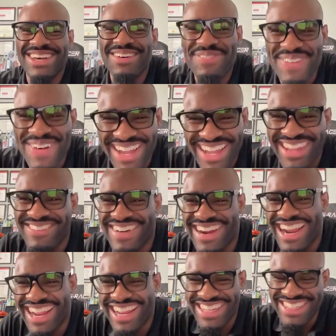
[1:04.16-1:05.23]
some point,
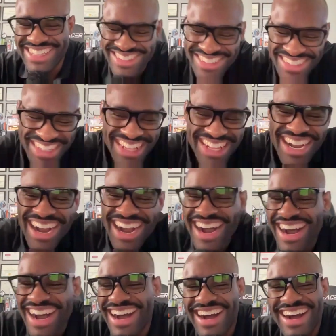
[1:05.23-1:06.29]
right?
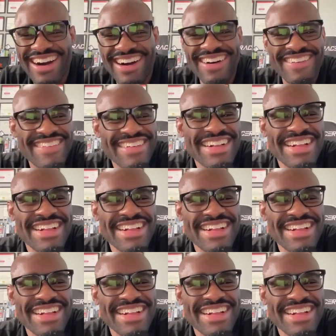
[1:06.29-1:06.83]
Uh,